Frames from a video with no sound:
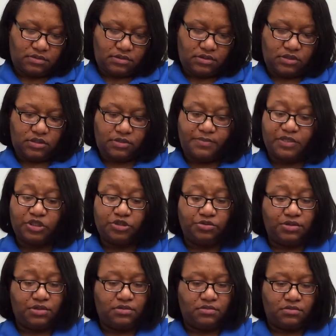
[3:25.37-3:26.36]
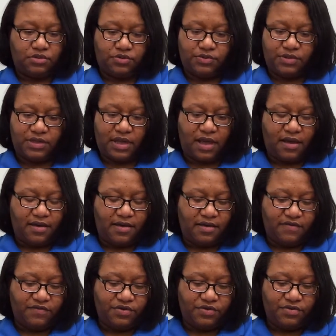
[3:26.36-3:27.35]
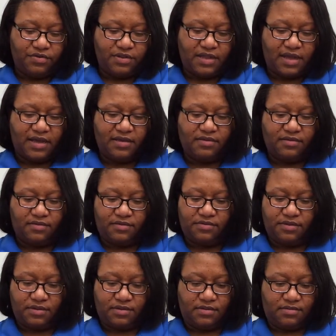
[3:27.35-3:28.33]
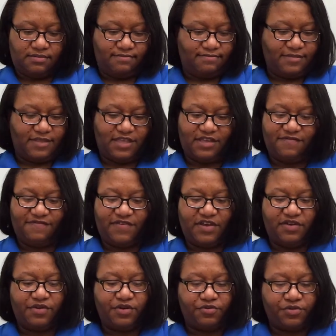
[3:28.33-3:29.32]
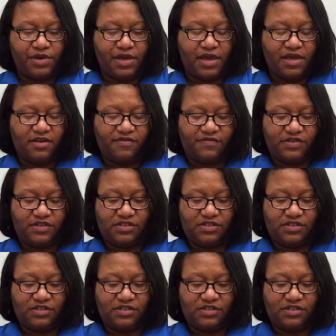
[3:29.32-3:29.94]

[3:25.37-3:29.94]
So, but you can do it however you like. You can get very creative.